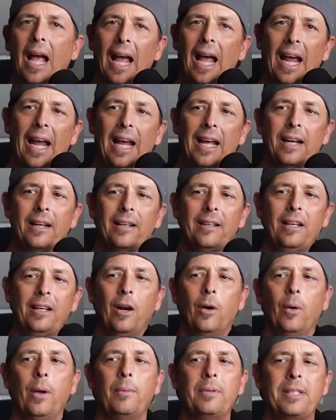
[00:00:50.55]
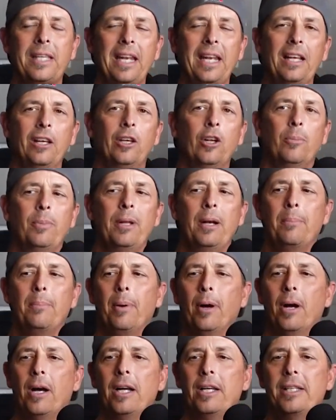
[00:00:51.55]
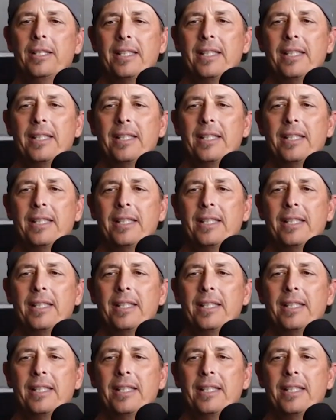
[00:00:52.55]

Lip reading: and it was getting a little bit of buzz.